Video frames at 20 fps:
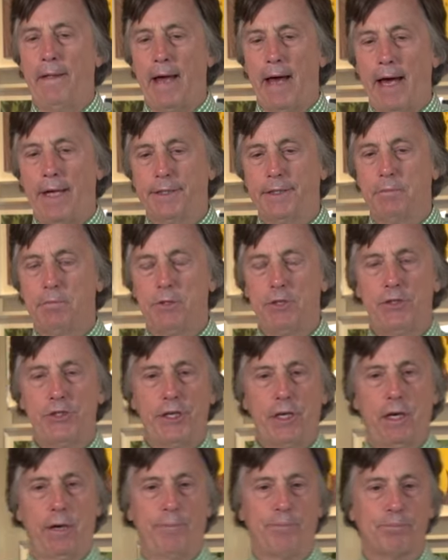At the
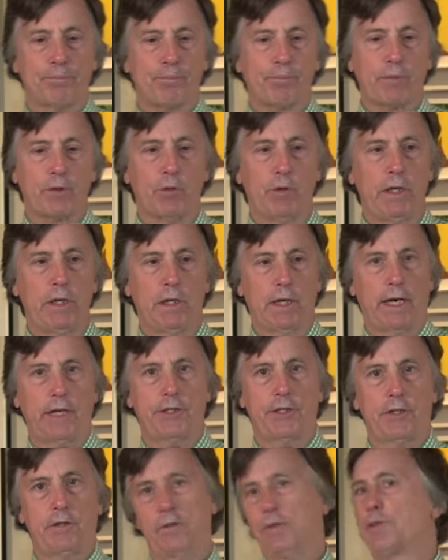museum, we'd like
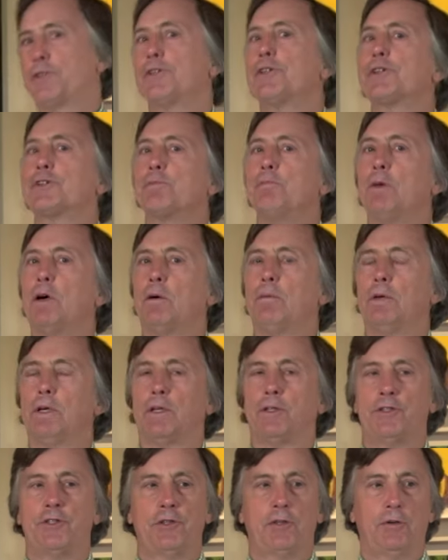to use this
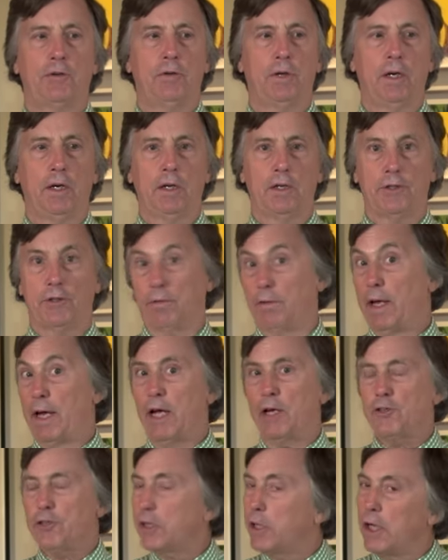moment to sort of
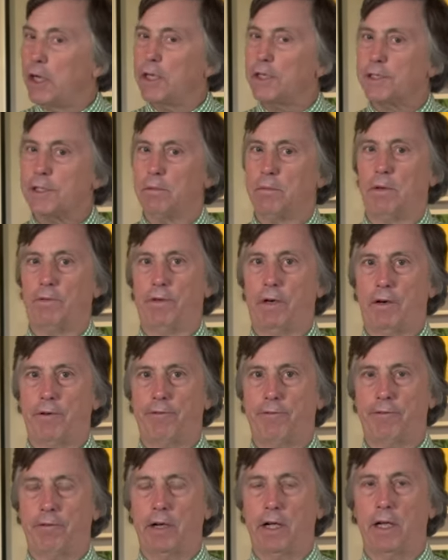educate some of our
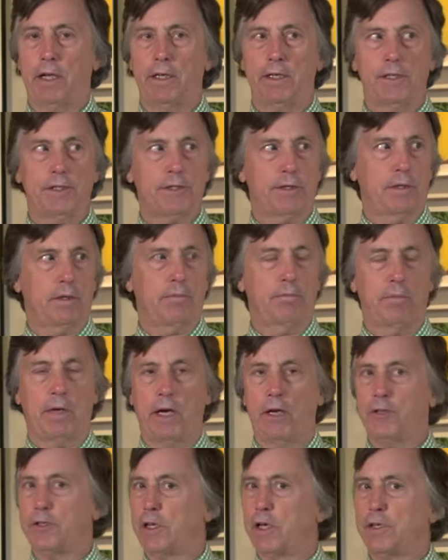friends and
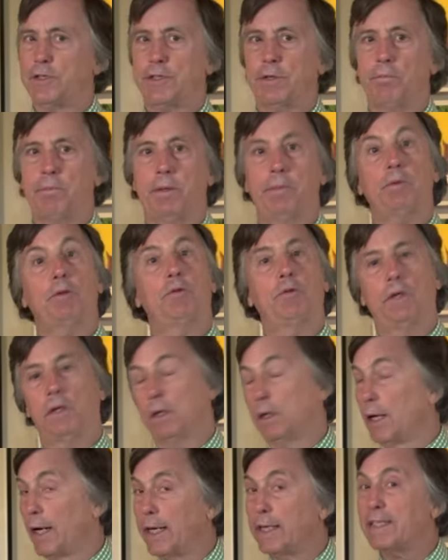educate some people who would
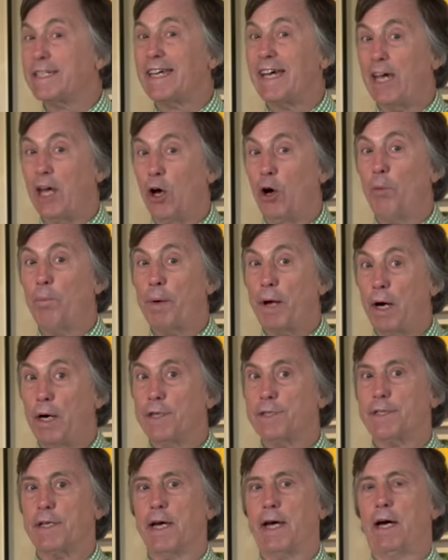like to help
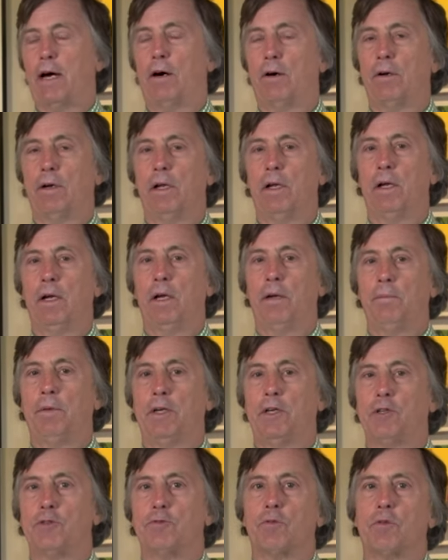us out
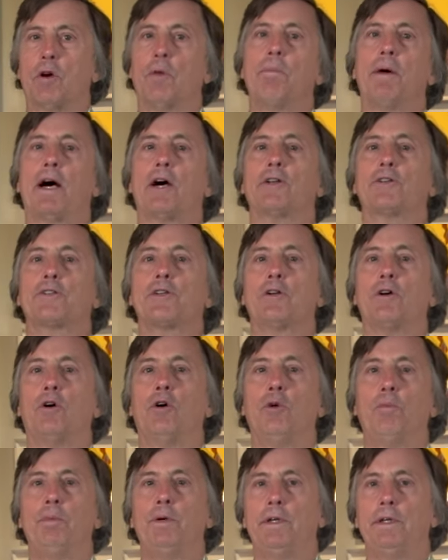because we're about to
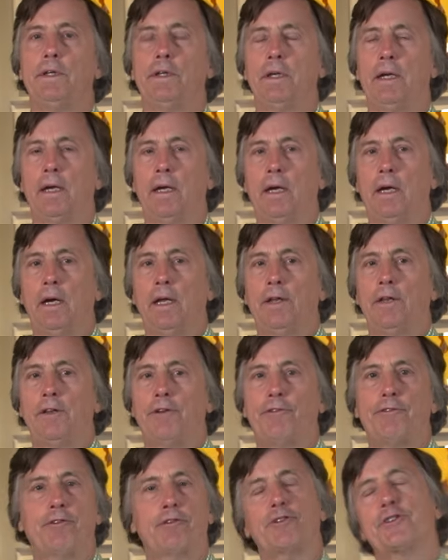open the
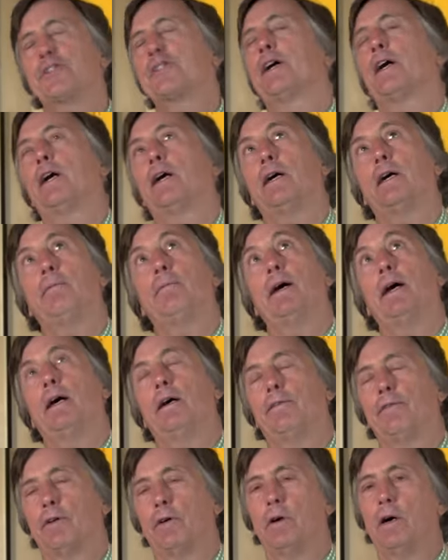first time
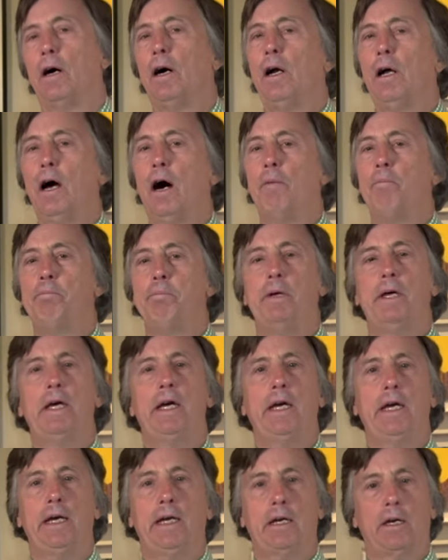ever, a,
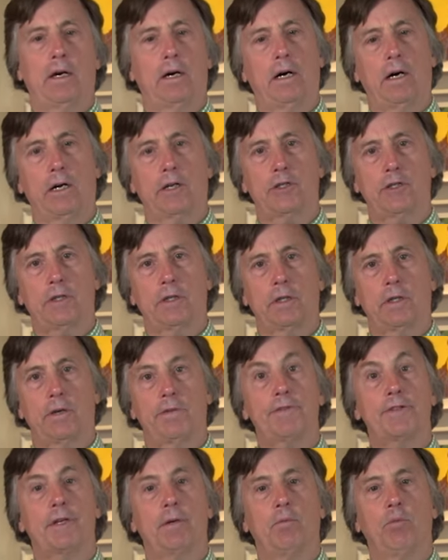big auction
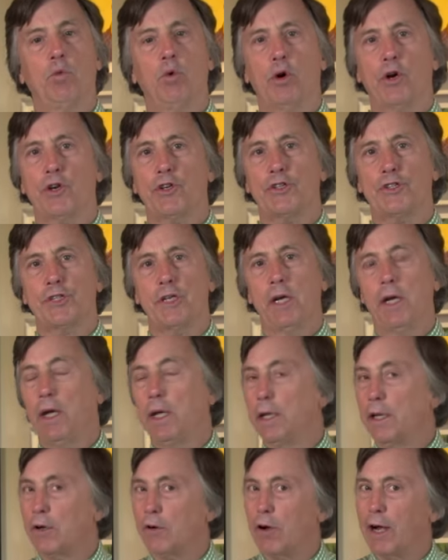of some works
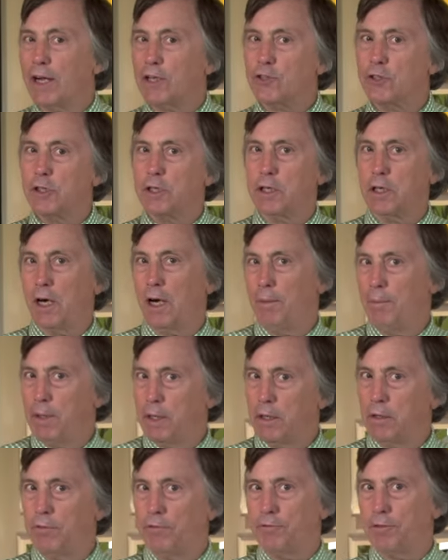that are actually
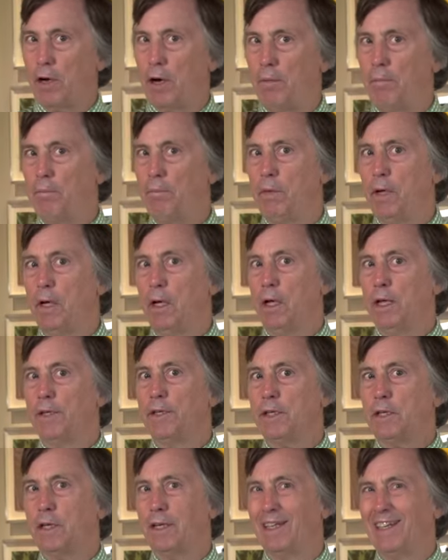coming from
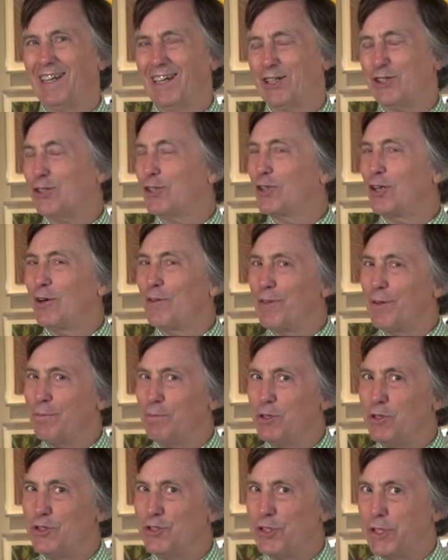the collection of the
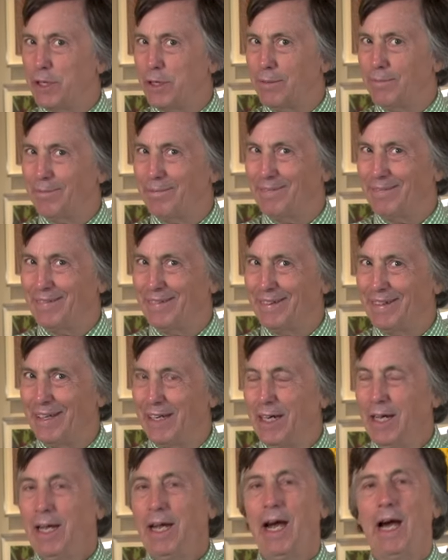museum,
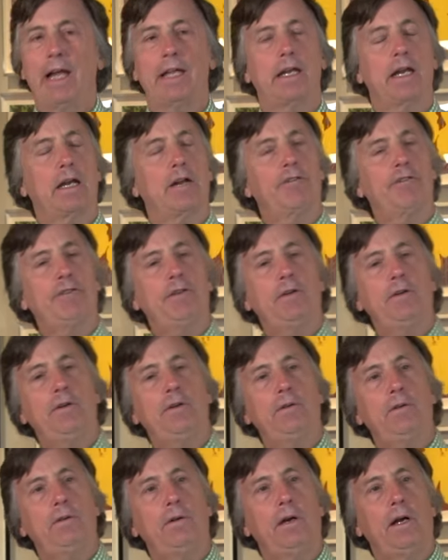and then a
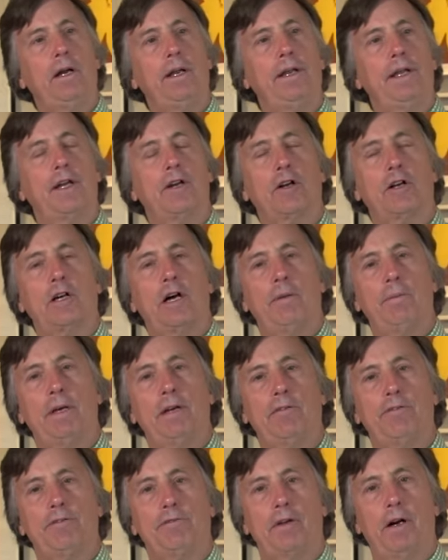few that are
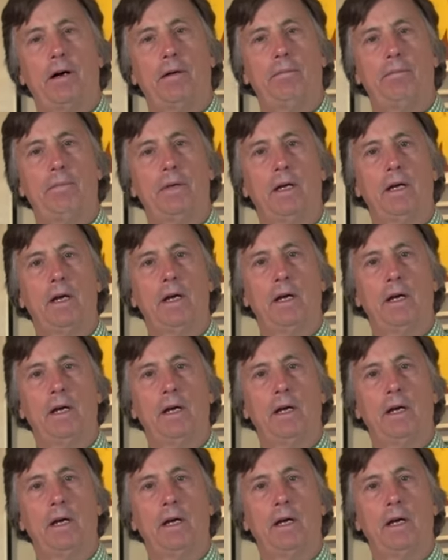coming from